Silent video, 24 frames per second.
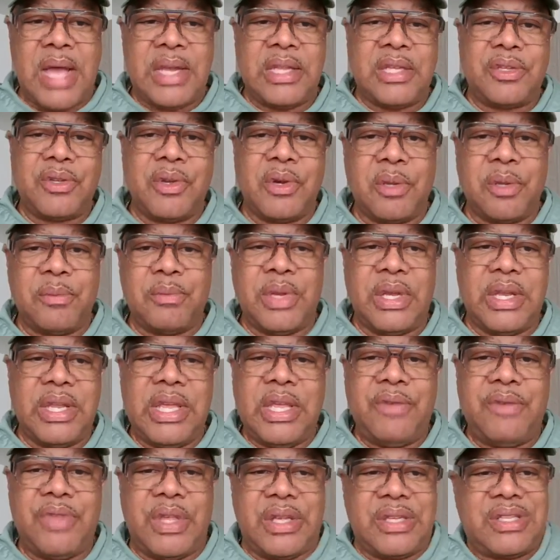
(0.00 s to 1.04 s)
going to believe
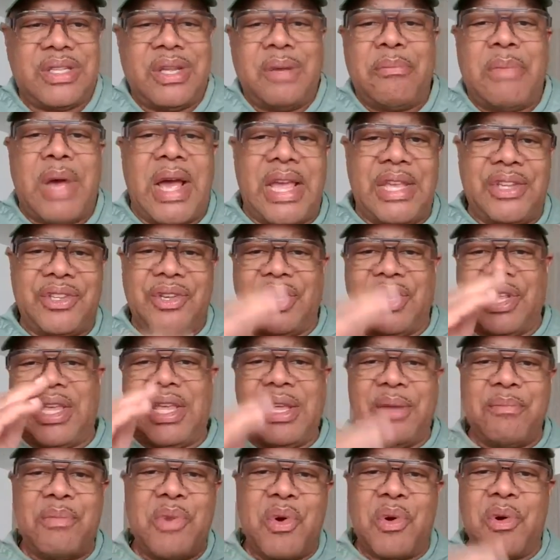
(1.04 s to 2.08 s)
that somebody's going to get
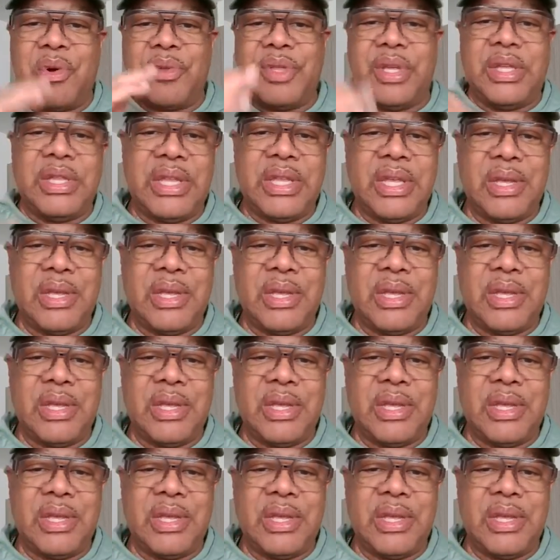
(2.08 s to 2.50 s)
more than them.